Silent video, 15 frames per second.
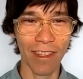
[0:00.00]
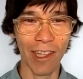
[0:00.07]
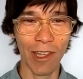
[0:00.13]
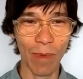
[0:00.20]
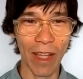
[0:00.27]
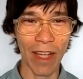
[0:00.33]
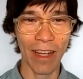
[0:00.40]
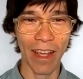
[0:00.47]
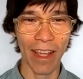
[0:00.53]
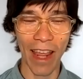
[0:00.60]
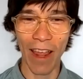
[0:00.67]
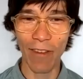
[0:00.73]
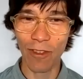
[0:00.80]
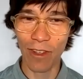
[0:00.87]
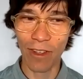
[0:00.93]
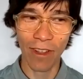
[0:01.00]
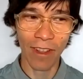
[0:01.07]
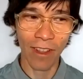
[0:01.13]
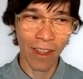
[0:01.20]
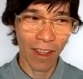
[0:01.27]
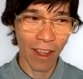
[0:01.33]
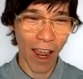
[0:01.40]
You know what I mean? Like, after
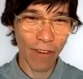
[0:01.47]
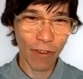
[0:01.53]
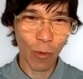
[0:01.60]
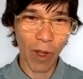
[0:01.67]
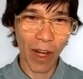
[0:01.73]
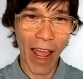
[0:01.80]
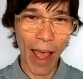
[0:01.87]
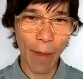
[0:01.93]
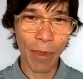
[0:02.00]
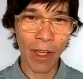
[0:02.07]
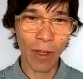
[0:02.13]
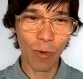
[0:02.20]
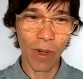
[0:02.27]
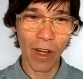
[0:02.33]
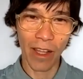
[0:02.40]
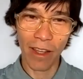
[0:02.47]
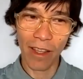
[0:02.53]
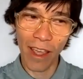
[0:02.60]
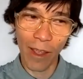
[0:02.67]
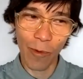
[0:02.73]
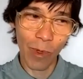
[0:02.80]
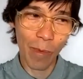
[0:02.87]
what happened, we're like,
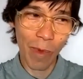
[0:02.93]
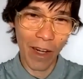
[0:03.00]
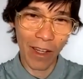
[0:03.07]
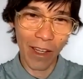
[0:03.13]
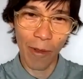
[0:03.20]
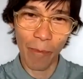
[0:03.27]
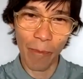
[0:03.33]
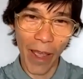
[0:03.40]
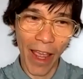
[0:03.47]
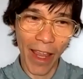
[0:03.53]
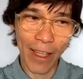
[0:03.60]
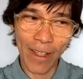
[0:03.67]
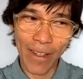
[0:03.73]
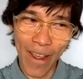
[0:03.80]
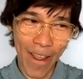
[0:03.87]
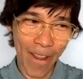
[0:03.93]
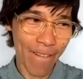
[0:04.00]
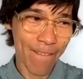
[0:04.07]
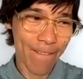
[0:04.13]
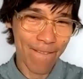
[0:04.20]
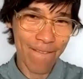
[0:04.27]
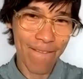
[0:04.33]
okay, we better come back. And like,
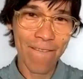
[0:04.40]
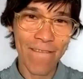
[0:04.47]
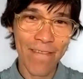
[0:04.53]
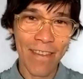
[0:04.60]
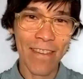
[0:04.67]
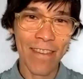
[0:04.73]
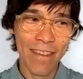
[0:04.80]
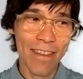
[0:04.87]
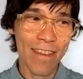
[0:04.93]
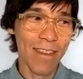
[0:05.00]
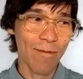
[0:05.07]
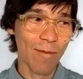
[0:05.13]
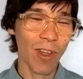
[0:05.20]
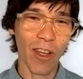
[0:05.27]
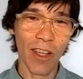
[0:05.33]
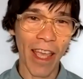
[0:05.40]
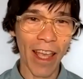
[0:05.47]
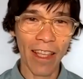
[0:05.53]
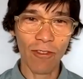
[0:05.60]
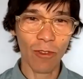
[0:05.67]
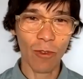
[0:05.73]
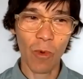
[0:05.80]
we got
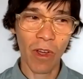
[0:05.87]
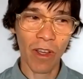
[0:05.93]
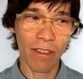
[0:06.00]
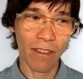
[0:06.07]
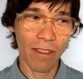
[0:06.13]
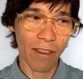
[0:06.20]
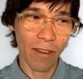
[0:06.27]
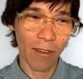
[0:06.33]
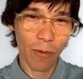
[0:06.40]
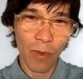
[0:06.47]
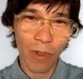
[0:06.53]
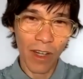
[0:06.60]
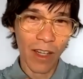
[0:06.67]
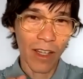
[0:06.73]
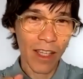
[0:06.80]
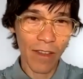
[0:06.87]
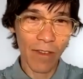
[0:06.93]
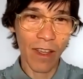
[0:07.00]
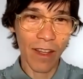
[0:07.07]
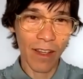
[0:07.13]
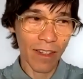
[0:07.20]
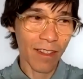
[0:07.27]
canceled once, so we're gonna
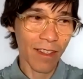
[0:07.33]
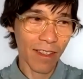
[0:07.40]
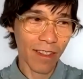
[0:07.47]
leave it.